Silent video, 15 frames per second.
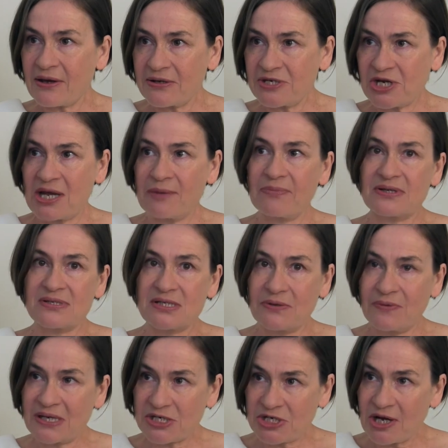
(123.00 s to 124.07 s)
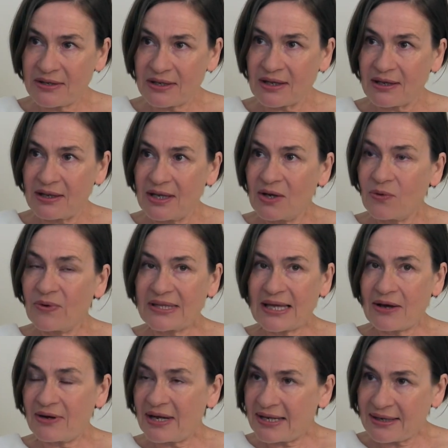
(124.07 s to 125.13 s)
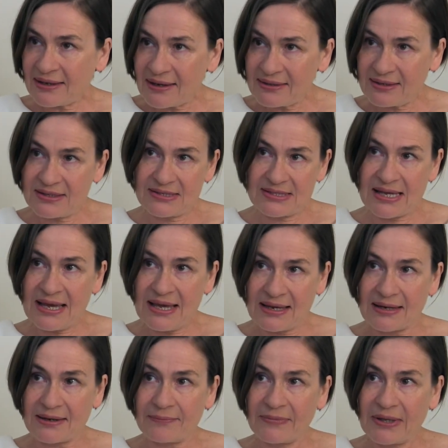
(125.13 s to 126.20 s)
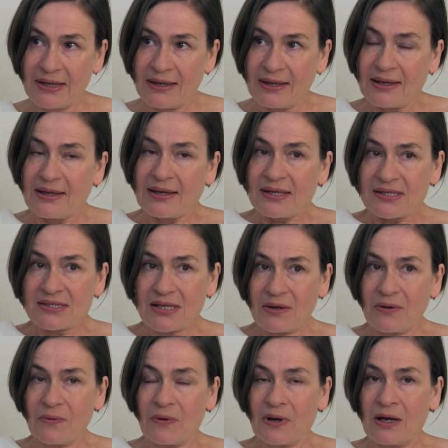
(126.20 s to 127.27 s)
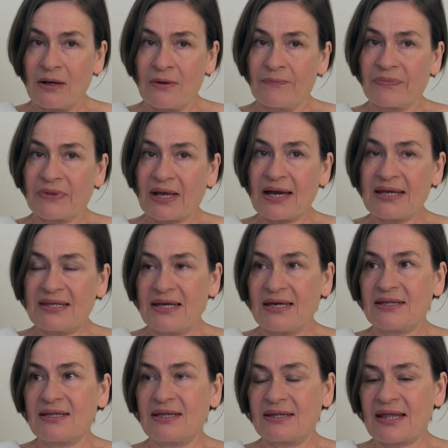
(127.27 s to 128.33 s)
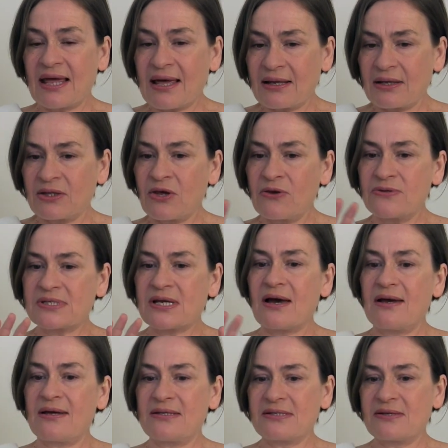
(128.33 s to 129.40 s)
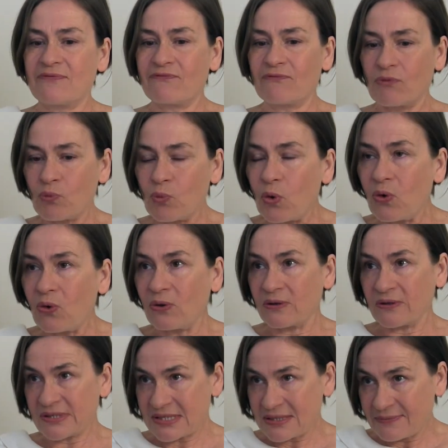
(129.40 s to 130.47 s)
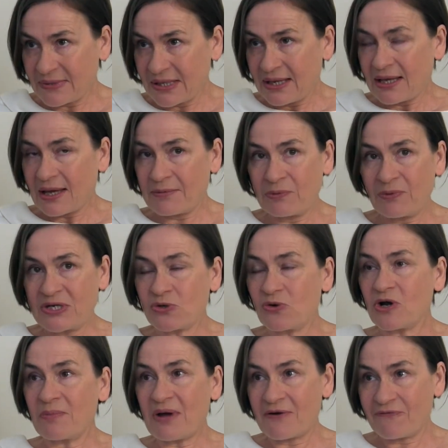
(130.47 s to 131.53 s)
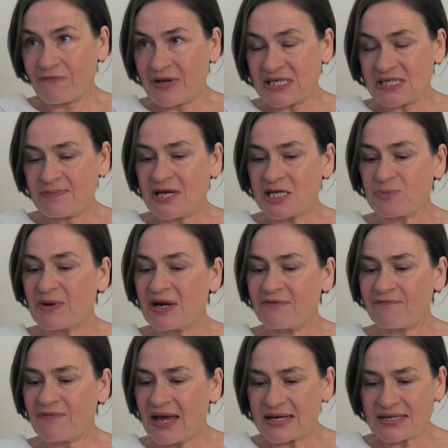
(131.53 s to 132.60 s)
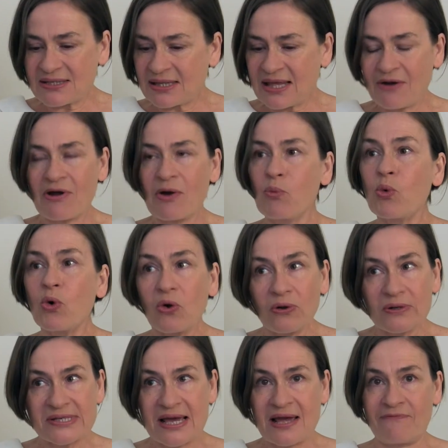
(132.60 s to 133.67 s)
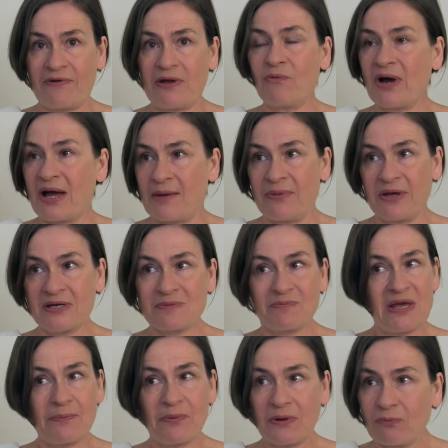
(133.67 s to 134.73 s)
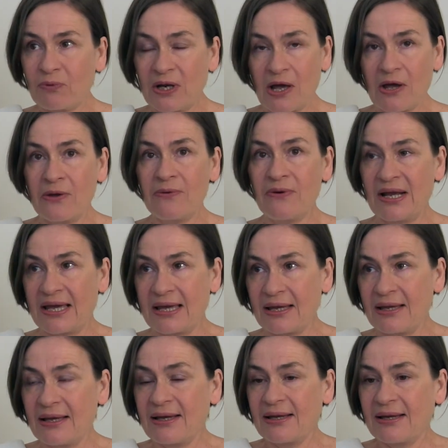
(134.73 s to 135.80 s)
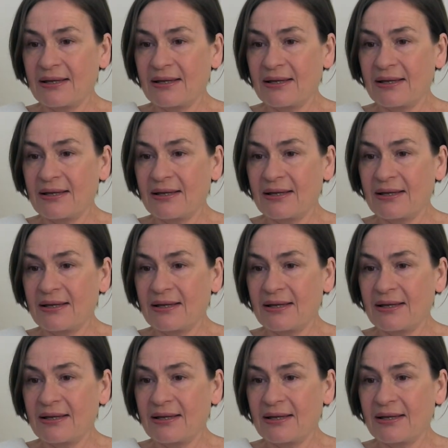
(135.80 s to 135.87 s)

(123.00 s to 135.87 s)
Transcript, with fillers: echo chambers to each other without letting others in so um, i think that, that those kinds of walls i mean we talk about free speech but in fact there are walls everywhere because people will only